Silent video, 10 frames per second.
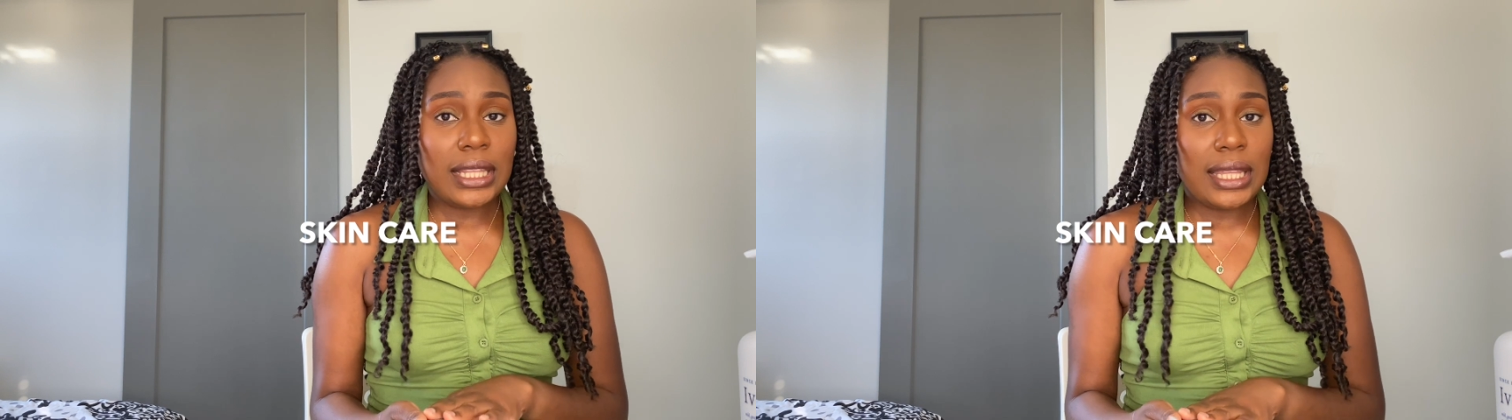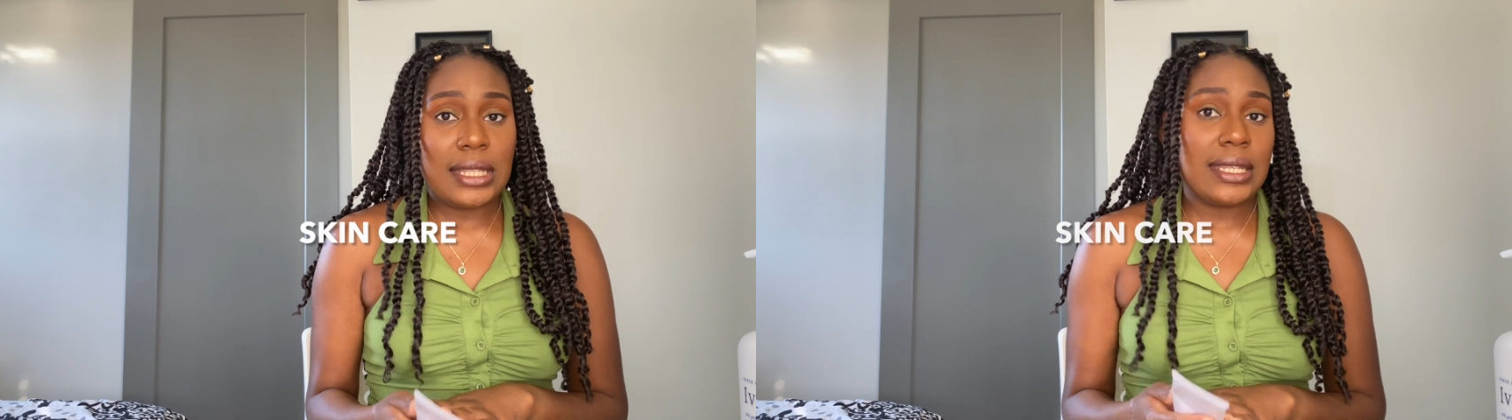
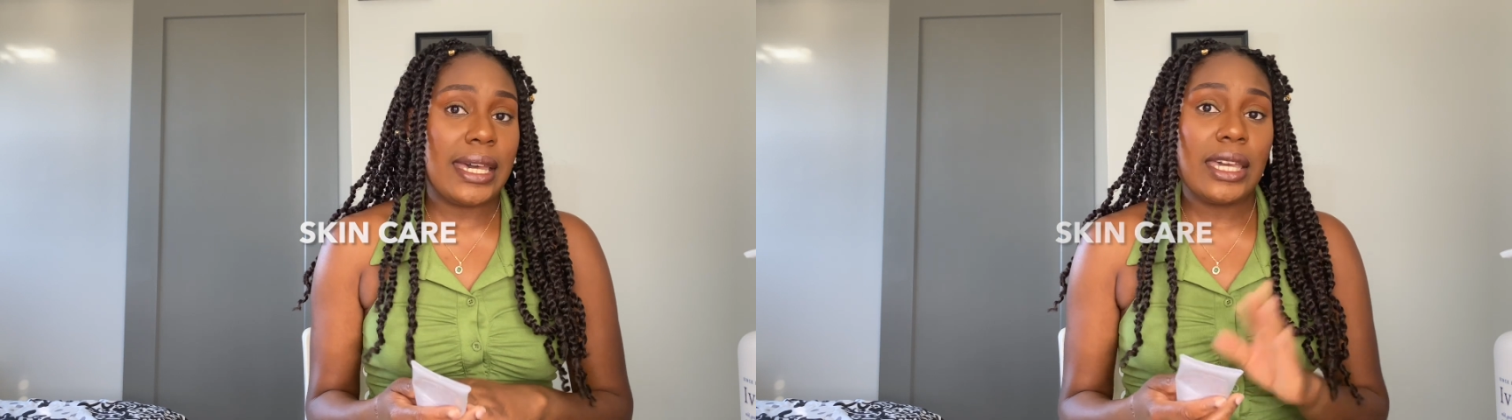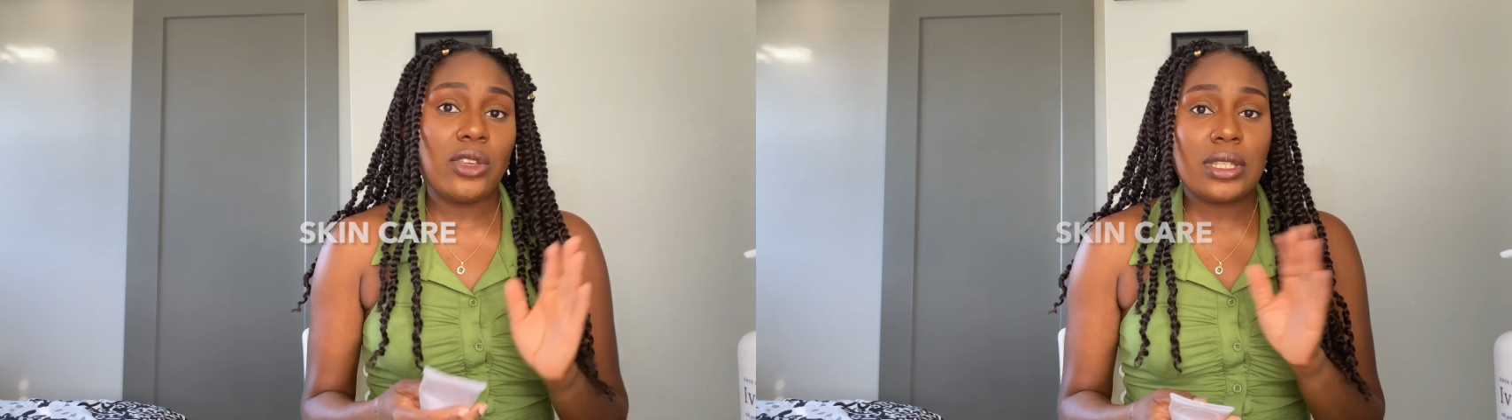cleanser.
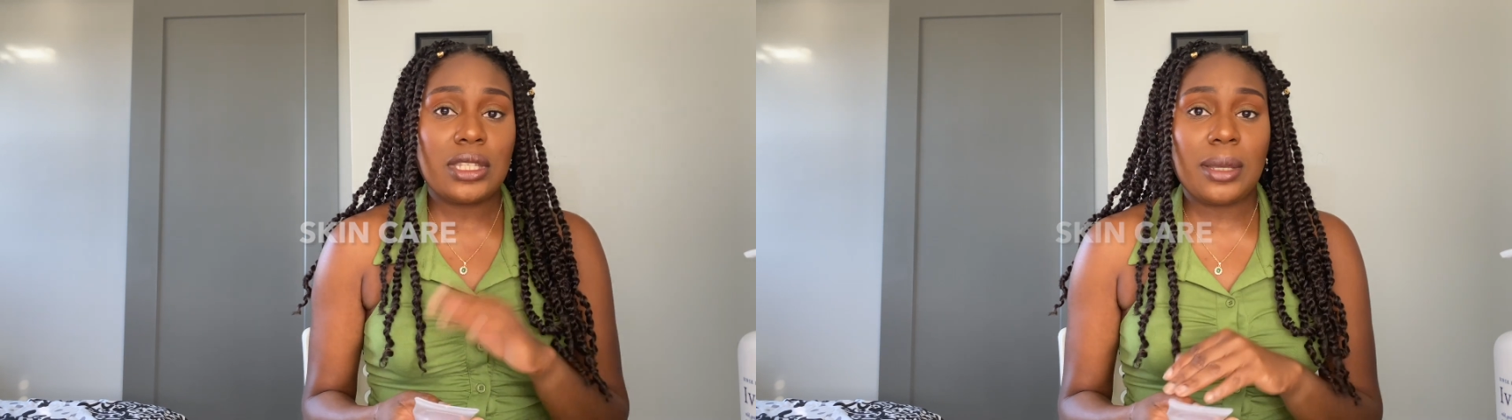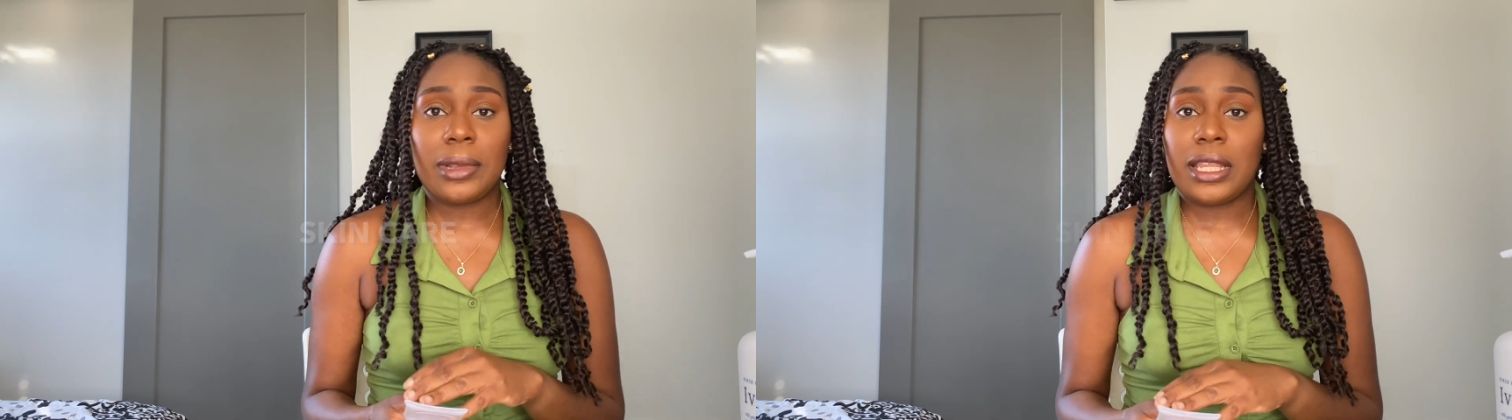I use the
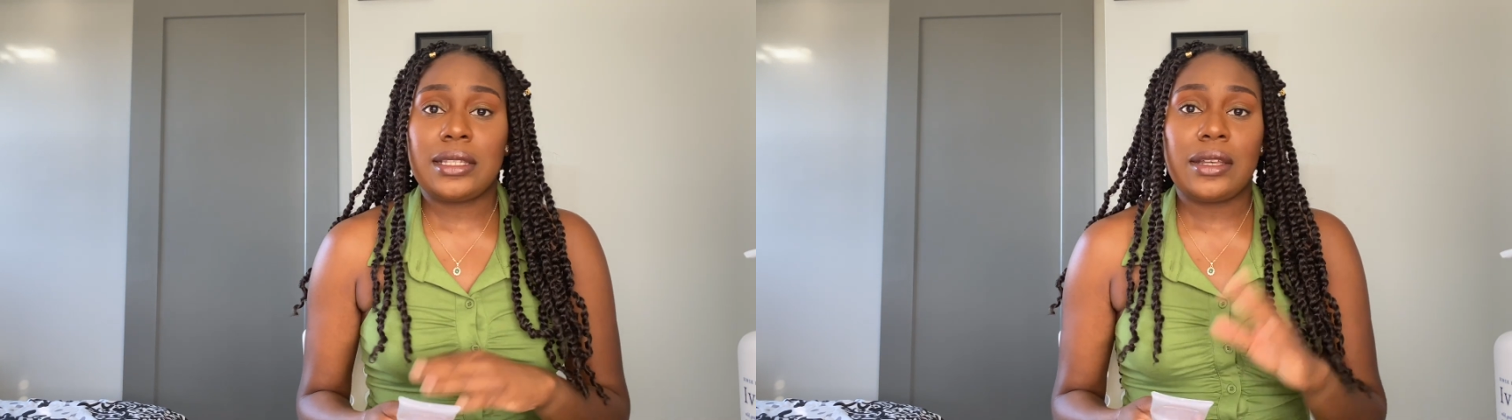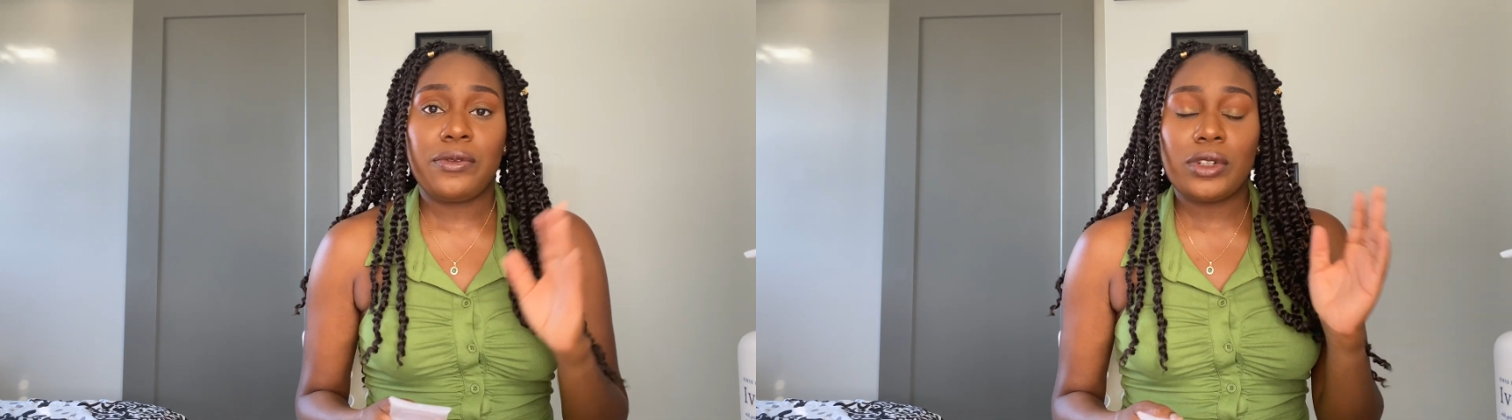same
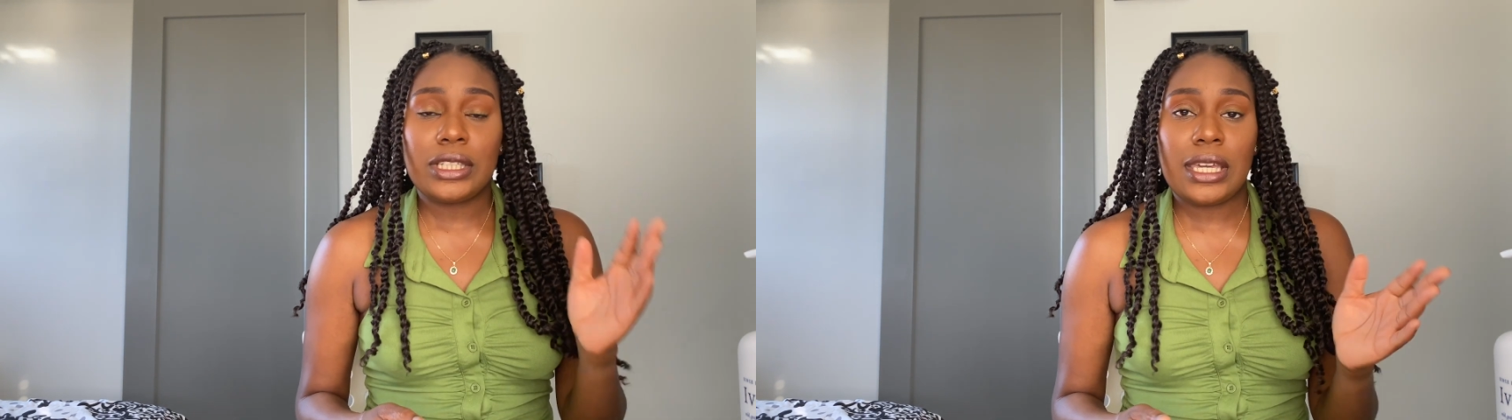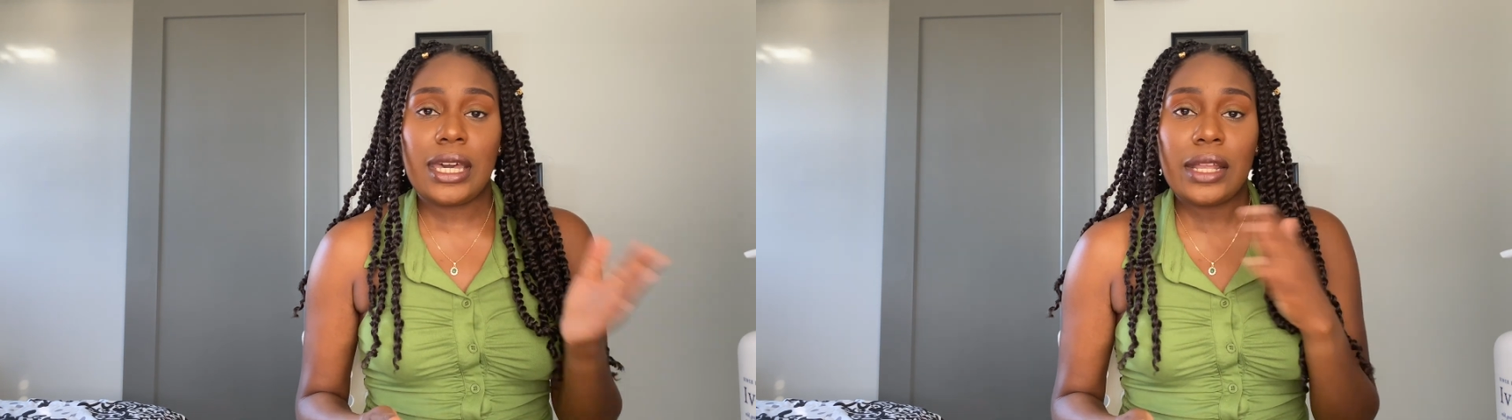cleanser for
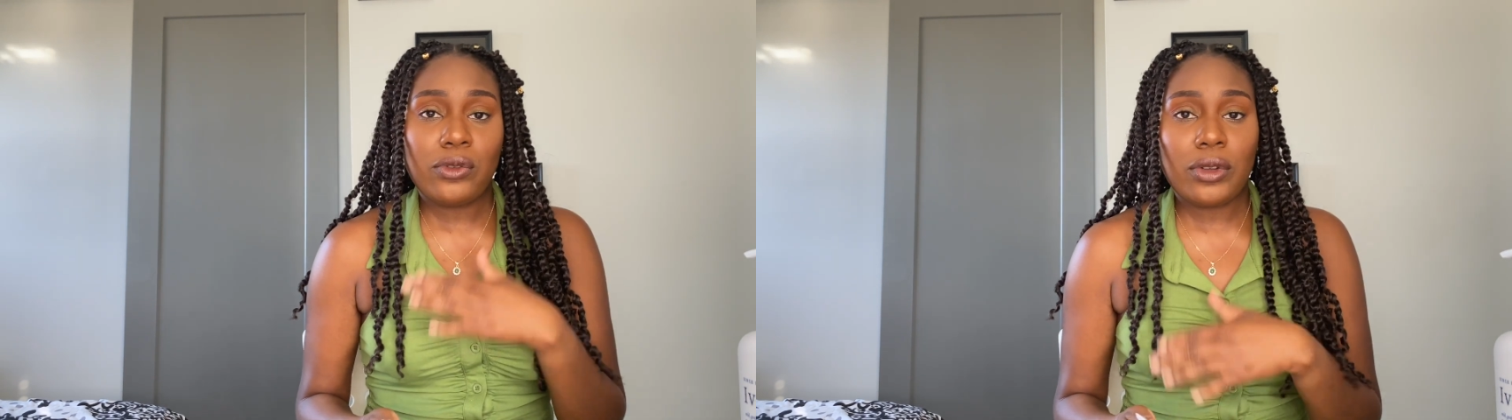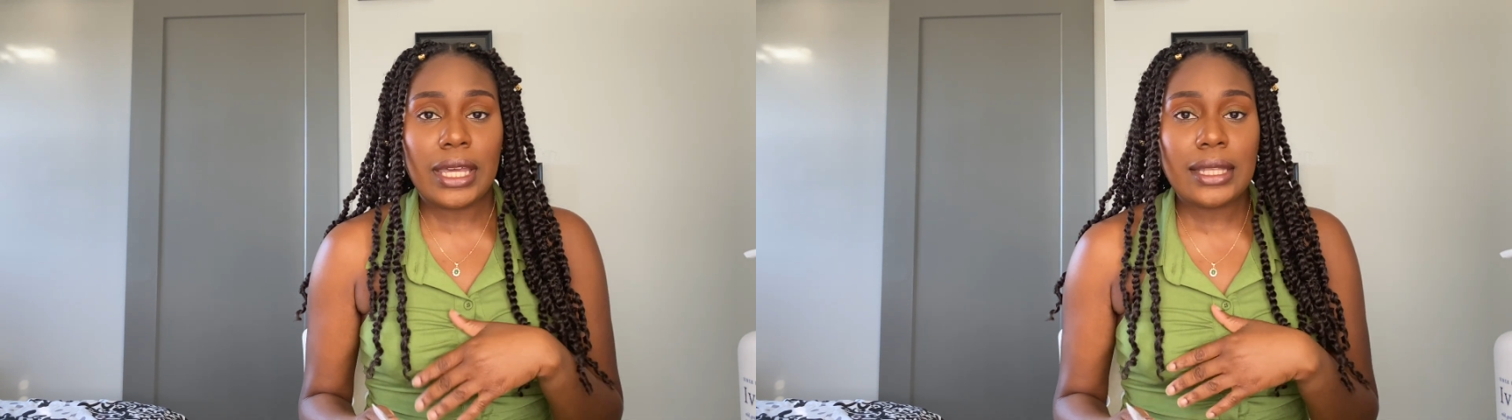day and
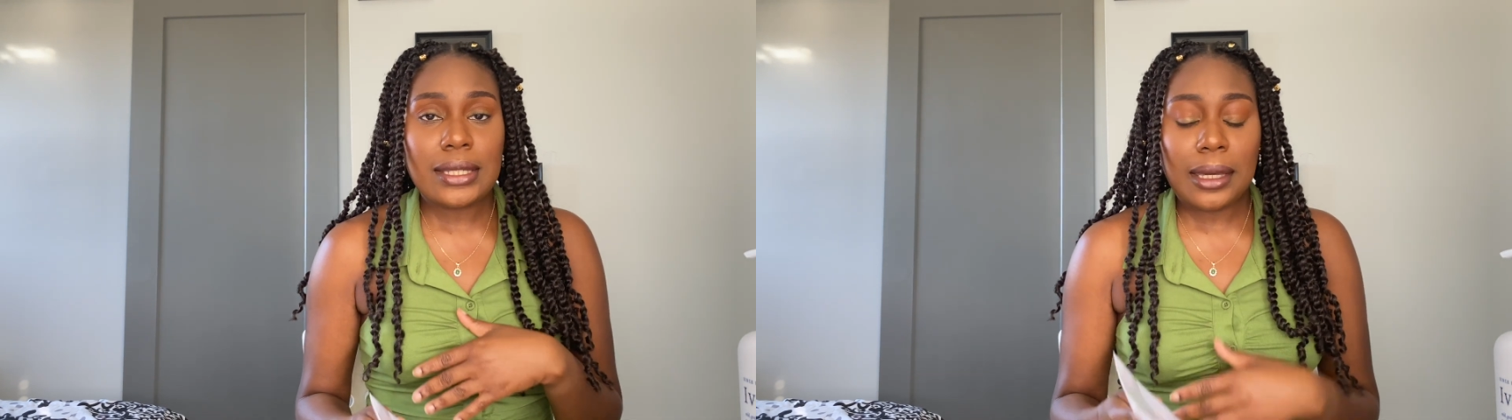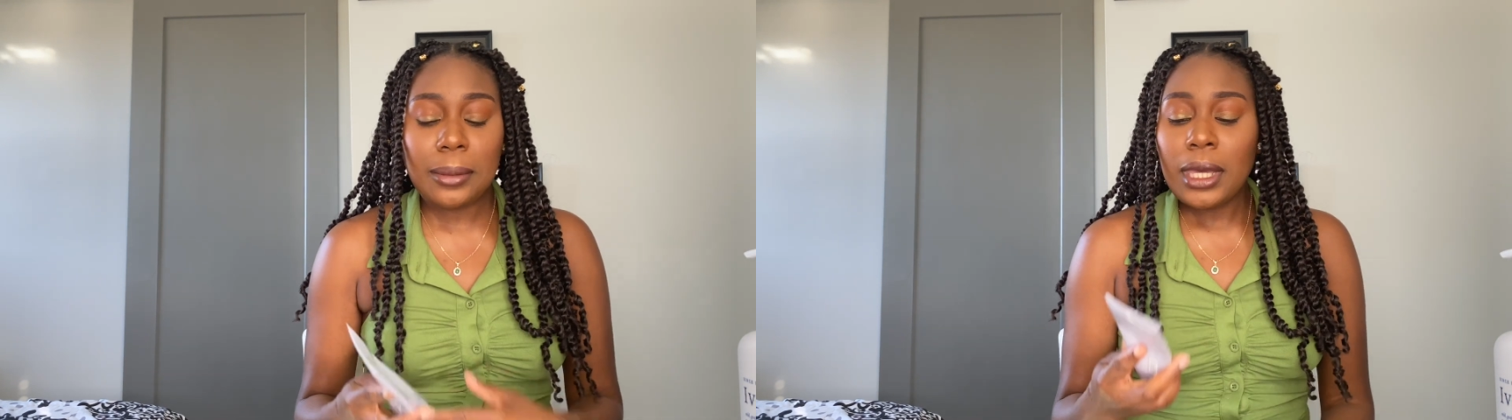for
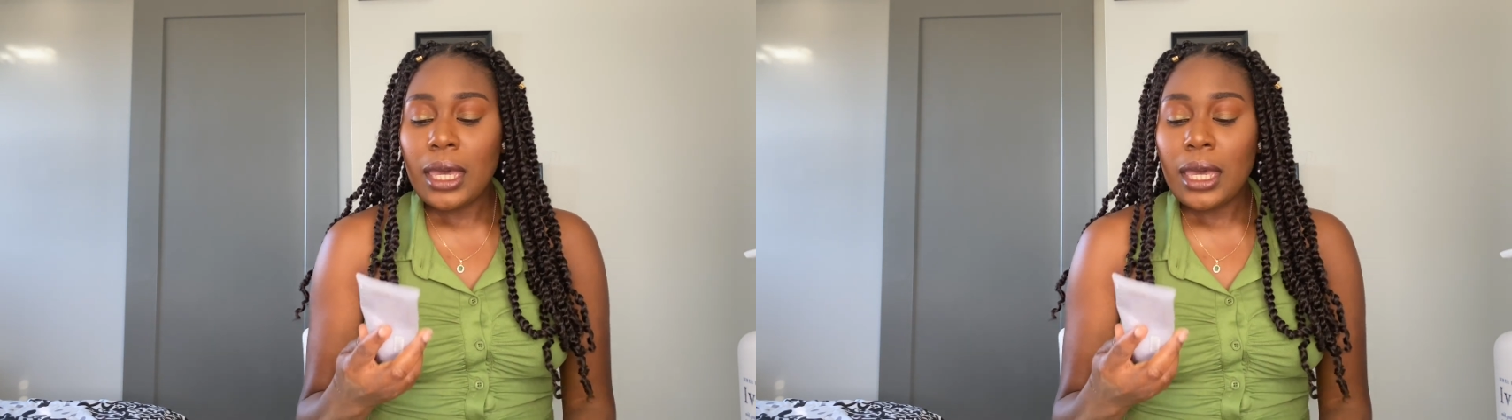nighttime.